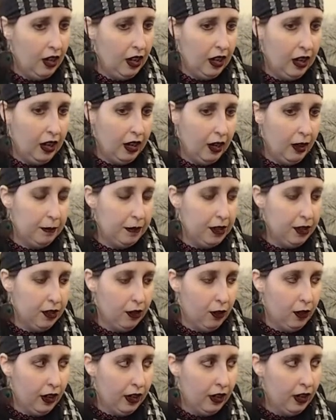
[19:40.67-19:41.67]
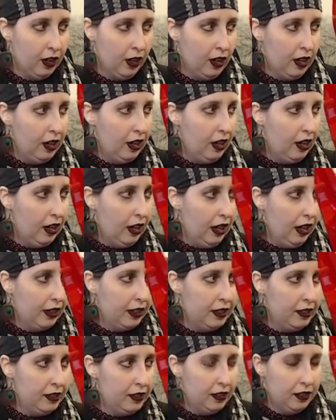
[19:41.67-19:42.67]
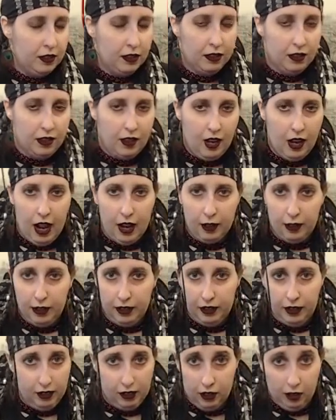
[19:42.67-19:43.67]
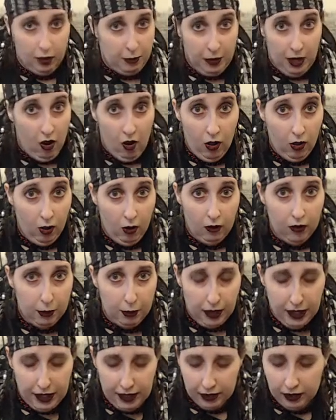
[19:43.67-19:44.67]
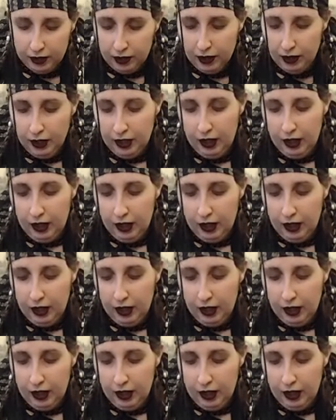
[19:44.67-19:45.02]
Your consistency and accuracy is going to be all over the place.